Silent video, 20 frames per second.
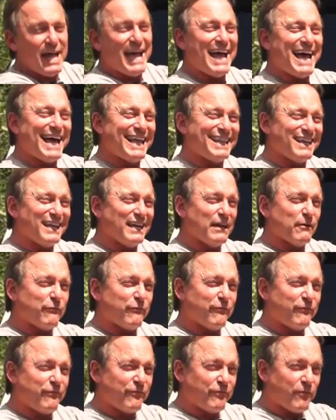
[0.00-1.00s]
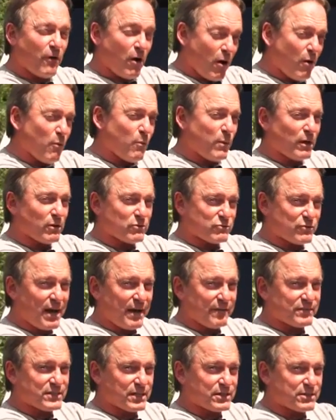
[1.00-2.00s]
And the all-wheel
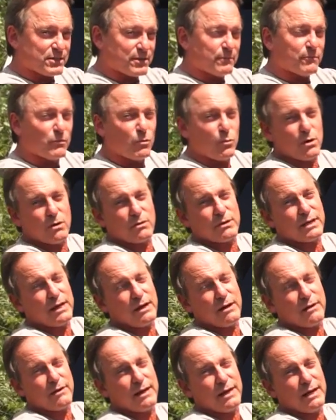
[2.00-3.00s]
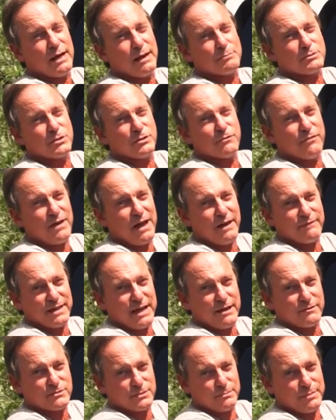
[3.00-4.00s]
drive system will carry up to
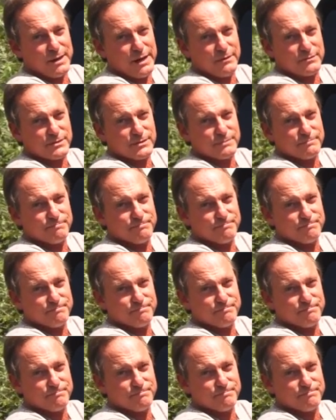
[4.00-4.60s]
5,000 pounds.